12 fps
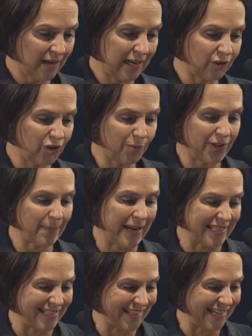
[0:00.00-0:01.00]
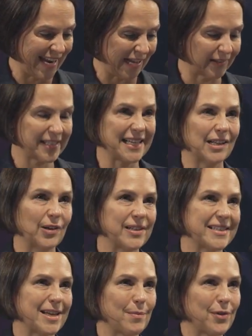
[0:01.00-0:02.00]
a trip with me to the nail salon
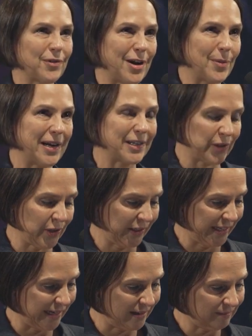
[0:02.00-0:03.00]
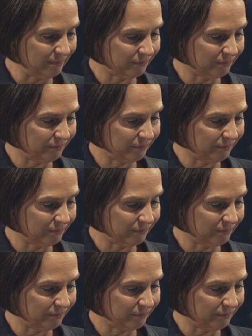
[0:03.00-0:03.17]
some 3 weeks earlier.